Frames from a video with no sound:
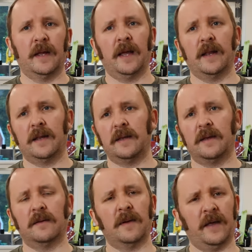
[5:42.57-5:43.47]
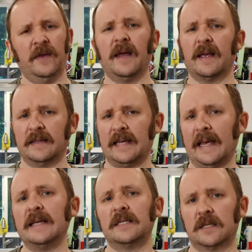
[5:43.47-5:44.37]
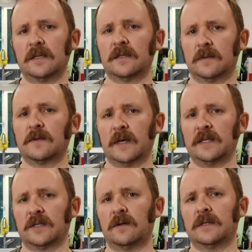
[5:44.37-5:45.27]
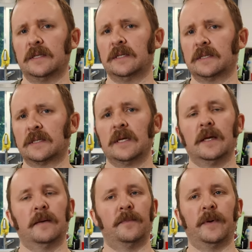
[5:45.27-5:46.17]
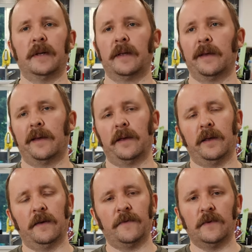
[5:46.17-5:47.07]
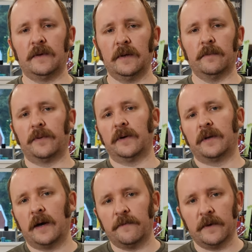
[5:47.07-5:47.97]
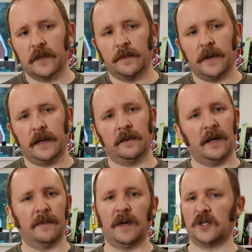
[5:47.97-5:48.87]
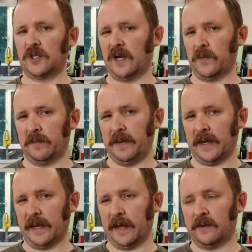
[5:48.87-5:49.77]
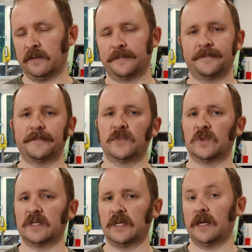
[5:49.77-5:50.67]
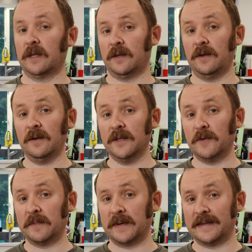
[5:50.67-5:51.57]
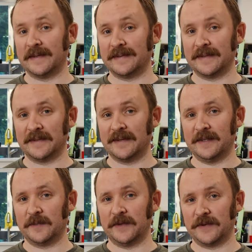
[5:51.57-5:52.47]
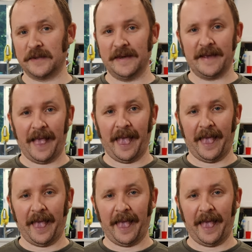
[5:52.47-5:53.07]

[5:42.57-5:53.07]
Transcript: I think I can taste some slight saltiness, but if you didn't put toffee on the bottle, I'm not sure I would pick it out. Once again, y'all know what my taste buds are like.